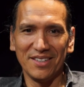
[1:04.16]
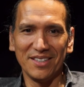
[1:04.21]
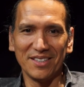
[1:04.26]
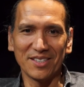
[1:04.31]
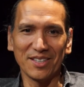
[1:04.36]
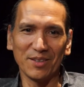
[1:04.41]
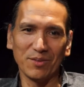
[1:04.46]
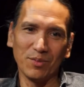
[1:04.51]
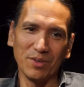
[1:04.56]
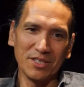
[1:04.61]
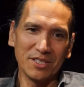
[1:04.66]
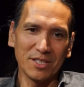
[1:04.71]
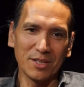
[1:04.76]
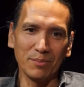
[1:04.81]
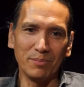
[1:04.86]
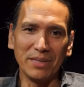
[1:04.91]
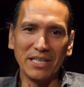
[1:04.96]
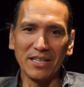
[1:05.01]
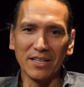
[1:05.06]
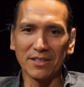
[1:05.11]
it's like one's the
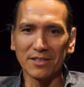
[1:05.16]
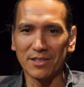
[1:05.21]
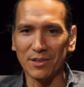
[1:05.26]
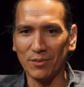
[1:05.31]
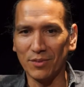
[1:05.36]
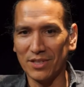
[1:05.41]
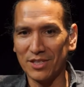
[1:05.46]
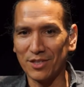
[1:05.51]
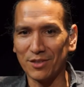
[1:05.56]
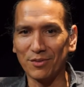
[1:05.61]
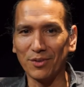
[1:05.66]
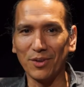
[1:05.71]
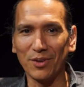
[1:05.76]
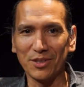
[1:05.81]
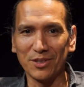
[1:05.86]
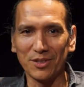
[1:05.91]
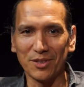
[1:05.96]
Beatles and one's the Rolling